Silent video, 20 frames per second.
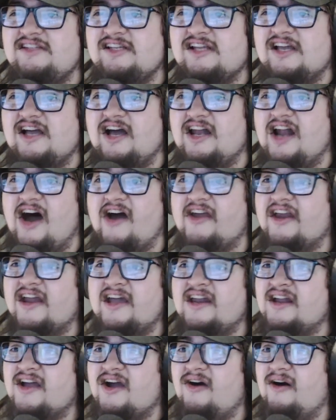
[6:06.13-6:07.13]
Now you're
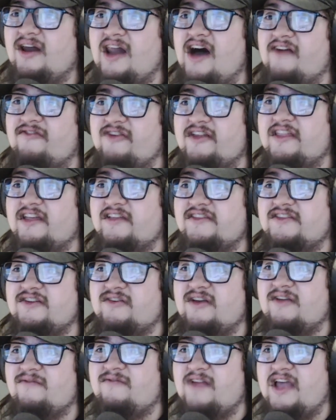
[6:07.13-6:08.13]
gonna go along for the instant
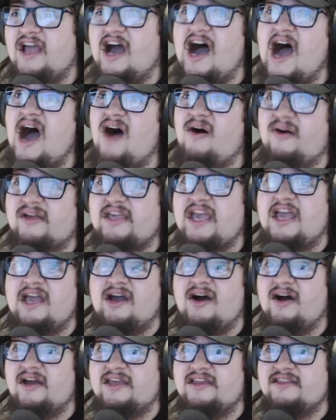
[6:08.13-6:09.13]
replay. Oh, okay.
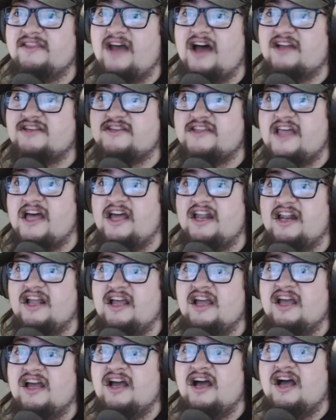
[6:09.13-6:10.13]
Oh, he dodged that.
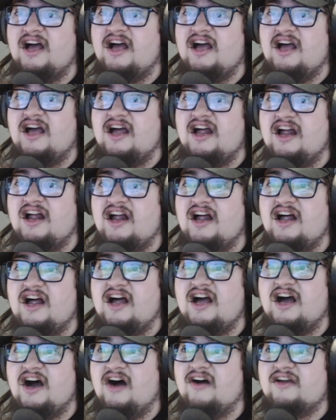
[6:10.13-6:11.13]

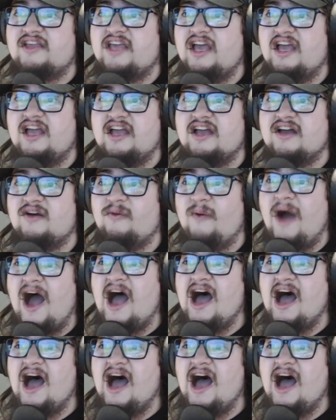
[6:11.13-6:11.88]
Okay. Wow.